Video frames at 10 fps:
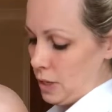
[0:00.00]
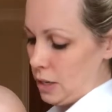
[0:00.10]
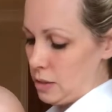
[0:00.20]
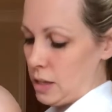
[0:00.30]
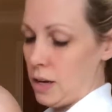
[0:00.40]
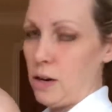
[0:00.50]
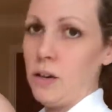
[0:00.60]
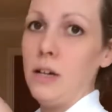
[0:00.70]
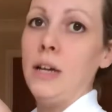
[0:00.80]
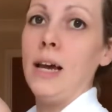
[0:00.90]
Yes, they are.
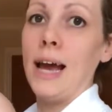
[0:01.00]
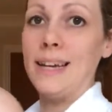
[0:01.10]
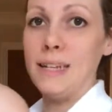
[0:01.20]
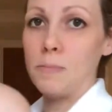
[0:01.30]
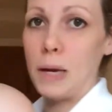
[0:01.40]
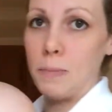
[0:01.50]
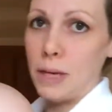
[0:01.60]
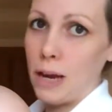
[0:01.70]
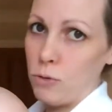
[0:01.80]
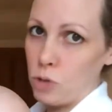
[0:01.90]
And is
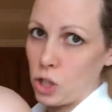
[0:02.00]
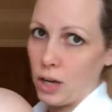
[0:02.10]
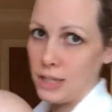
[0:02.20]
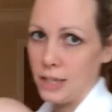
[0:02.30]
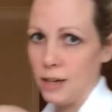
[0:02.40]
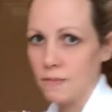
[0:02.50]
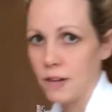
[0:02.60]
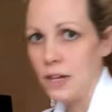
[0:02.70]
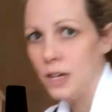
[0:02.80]
baby held tight enough?